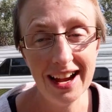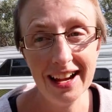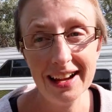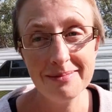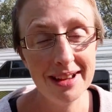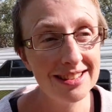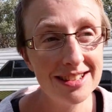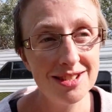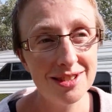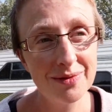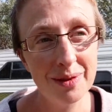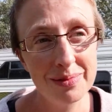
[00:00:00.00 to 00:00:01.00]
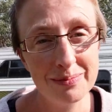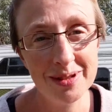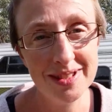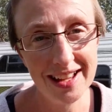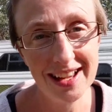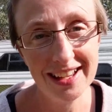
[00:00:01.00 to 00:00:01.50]
I get messages from people
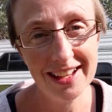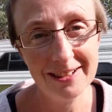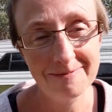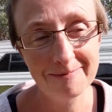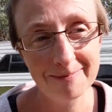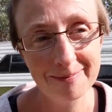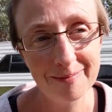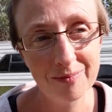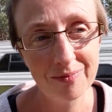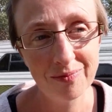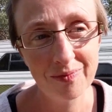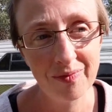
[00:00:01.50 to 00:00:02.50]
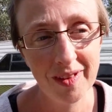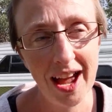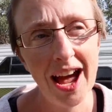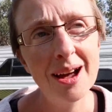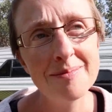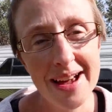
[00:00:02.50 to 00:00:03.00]
saying,
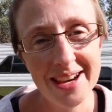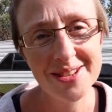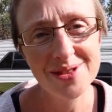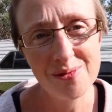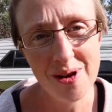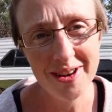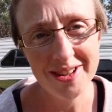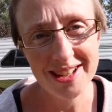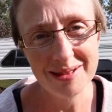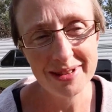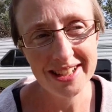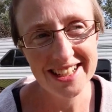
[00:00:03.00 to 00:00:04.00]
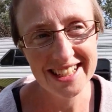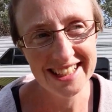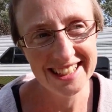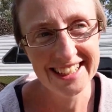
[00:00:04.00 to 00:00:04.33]
How bad is the water damage?